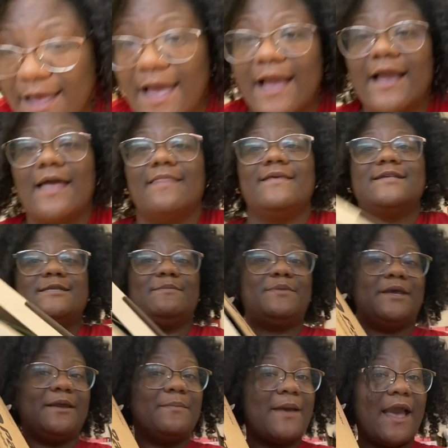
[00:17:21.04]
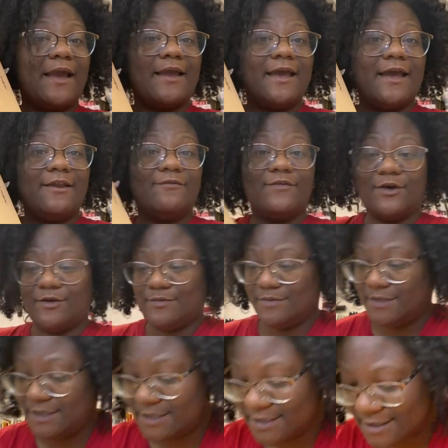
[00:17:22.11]
I got this big pack of
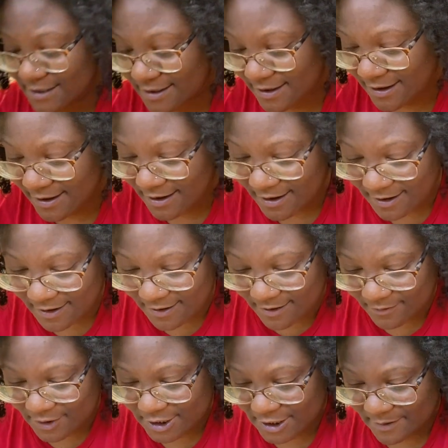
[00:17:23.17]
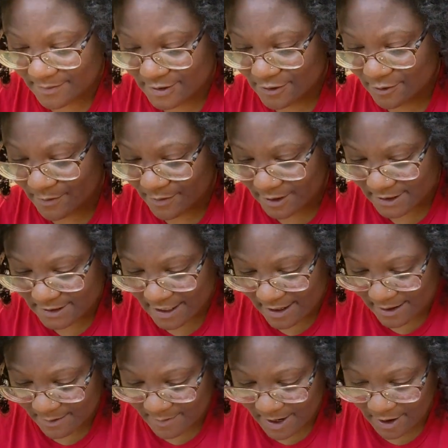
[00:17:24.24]
headphones, which I'm super
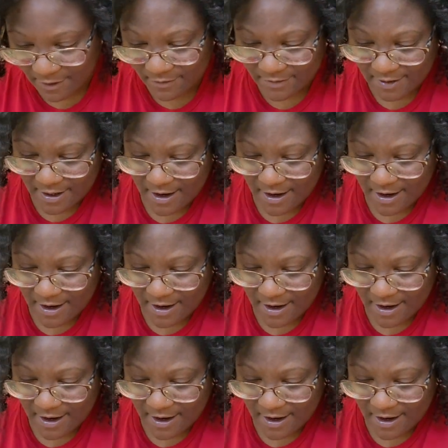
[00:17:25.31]
excited about.